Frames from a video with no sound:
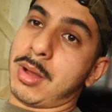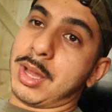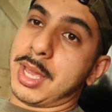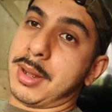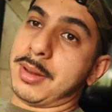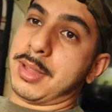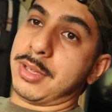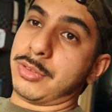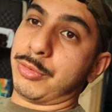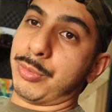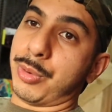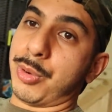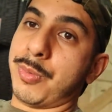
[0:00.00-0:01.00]
in
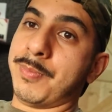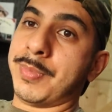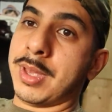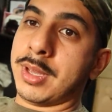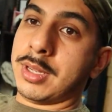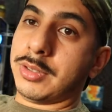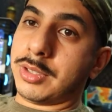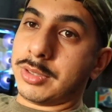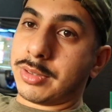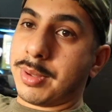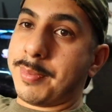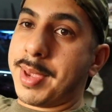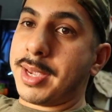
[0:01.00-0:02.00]
this room, just
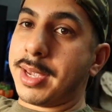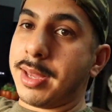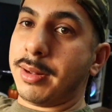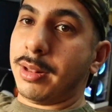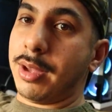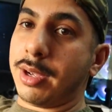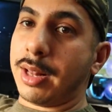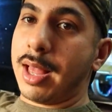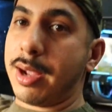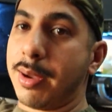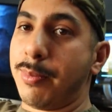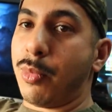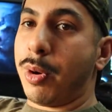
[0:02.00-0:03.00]
to make it look
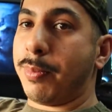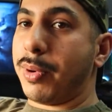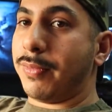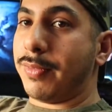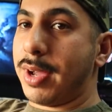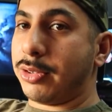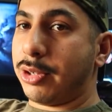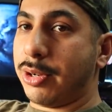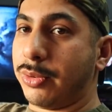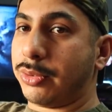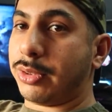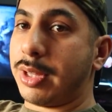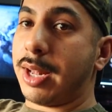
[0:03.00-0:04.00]
like a more professional
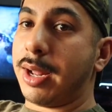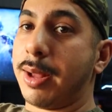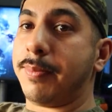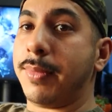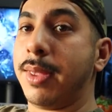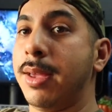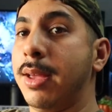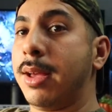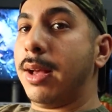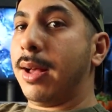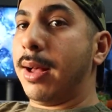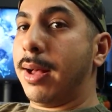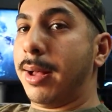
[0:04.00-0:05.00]
setup.
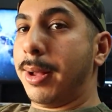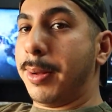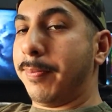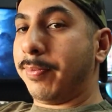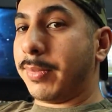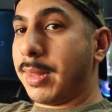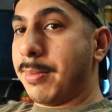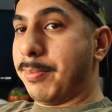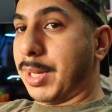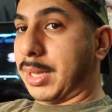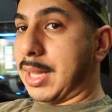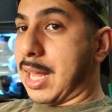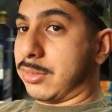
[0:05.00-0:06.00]

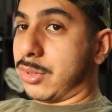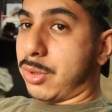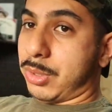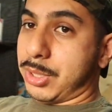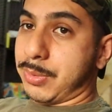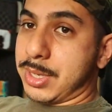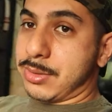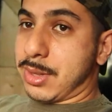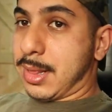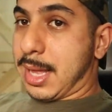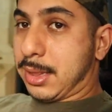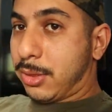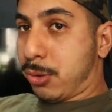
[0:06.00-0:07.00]
But that's the only reason
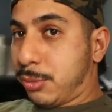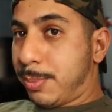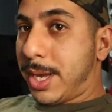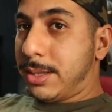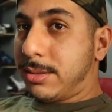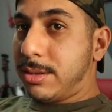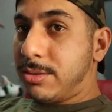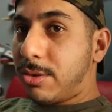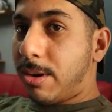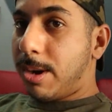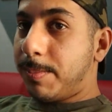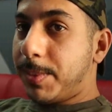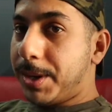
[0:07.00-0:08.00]
that those paintings
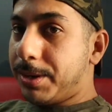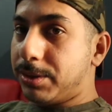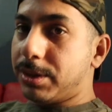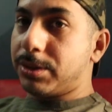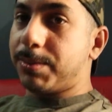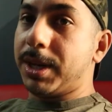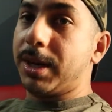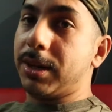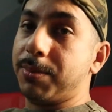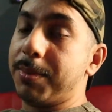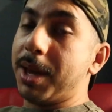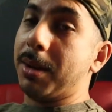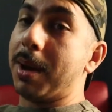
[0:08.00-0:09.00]
are up there, just because
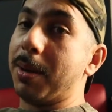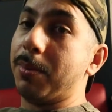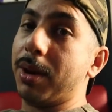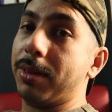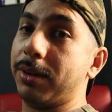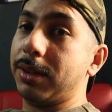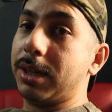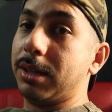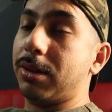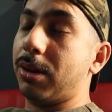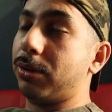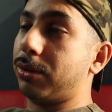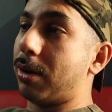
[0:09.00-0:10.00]
me and my brother did
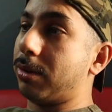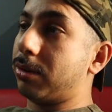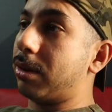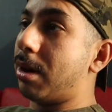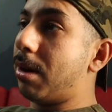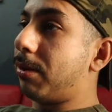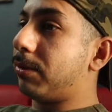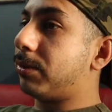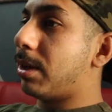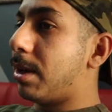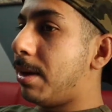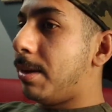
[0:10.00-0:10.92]
those ourselves.